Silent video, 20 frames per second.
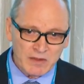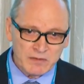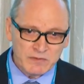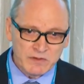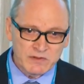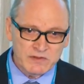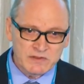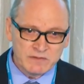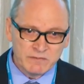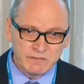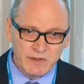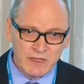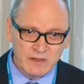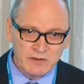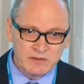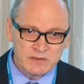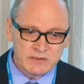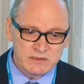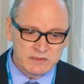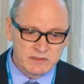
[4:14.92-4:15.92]
this
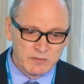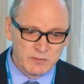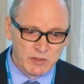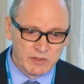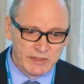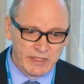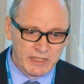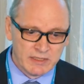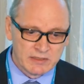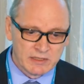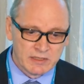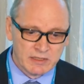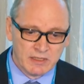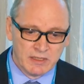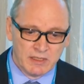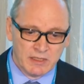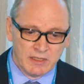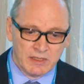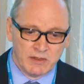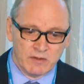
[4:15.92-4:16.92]
vagus stimulator
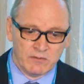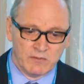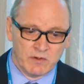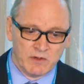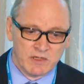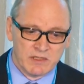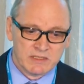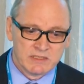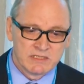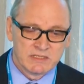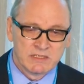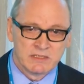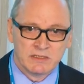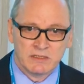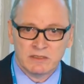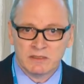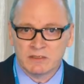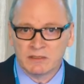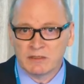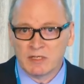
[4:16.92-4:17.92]
was
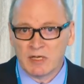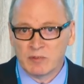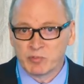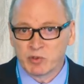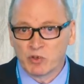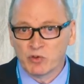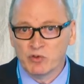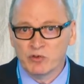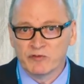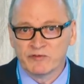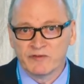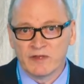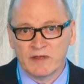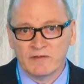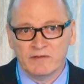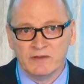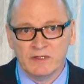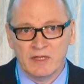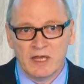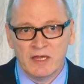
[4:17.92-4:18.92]
approved,
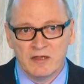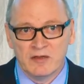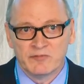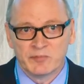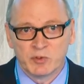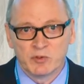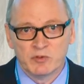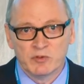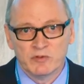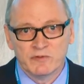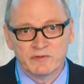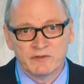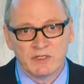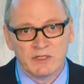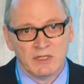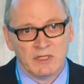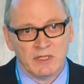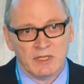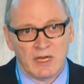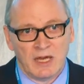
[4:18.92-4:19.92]
FDA approved,
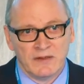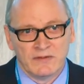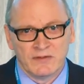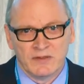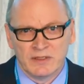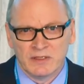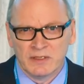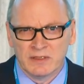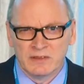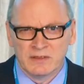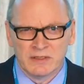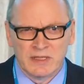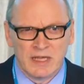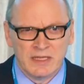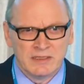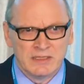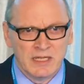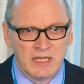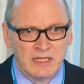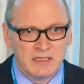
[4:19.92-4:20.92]
I think in the
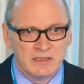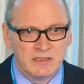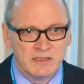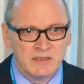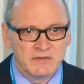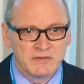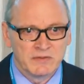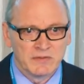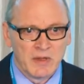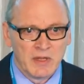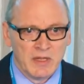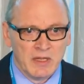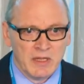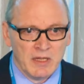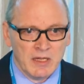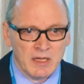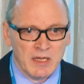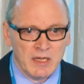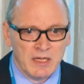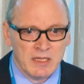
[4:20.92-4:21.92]
1980s,
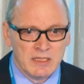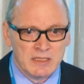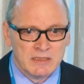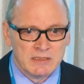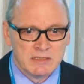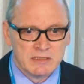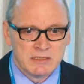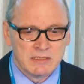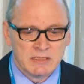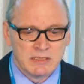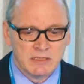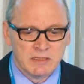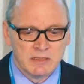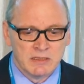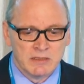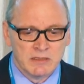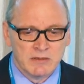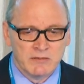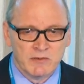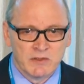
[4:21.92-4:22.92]
and
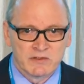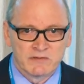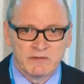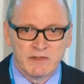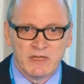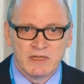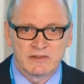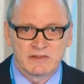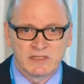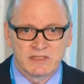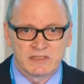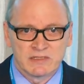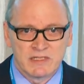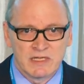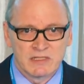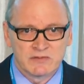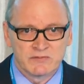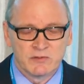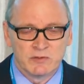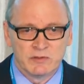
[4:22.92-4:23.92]
was very
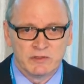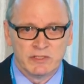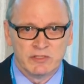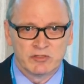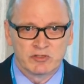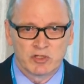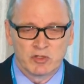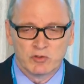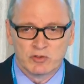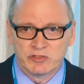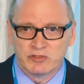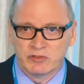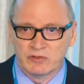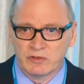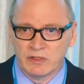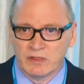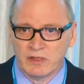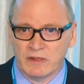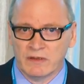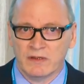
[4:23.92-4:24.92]
successful. It showed
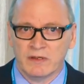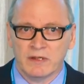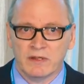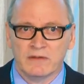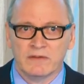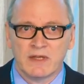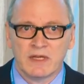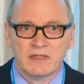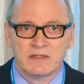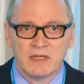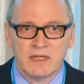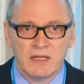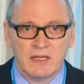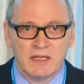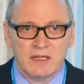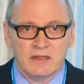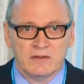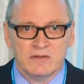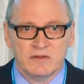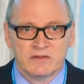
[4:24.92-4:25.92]
that
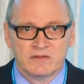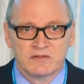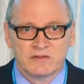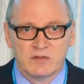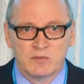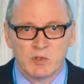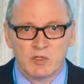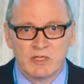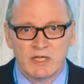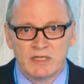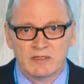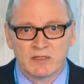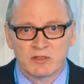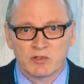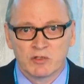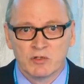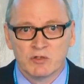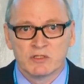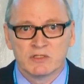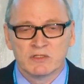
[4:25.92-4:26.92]
the stimulator
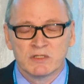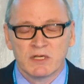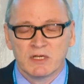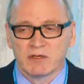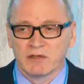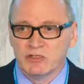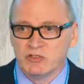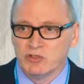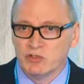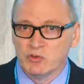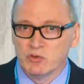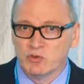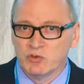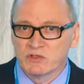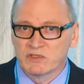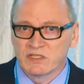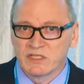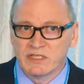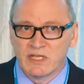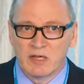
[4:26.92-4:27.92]
could
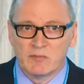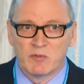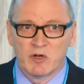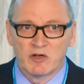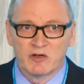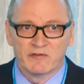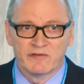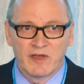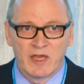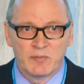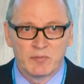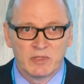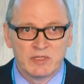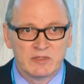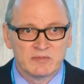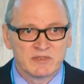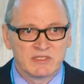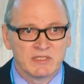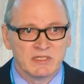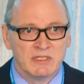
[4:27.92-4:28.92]
reduce the number of
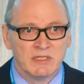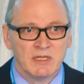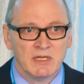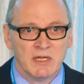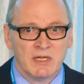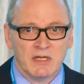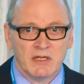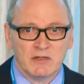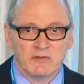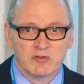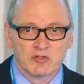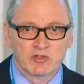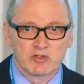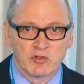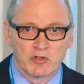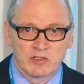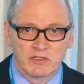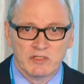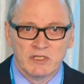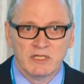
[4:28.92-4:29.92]
epilepsy, the
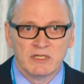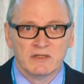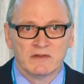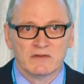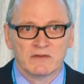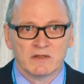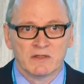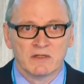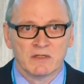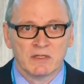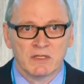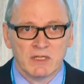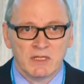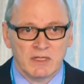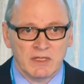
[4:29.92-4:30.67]
shortening the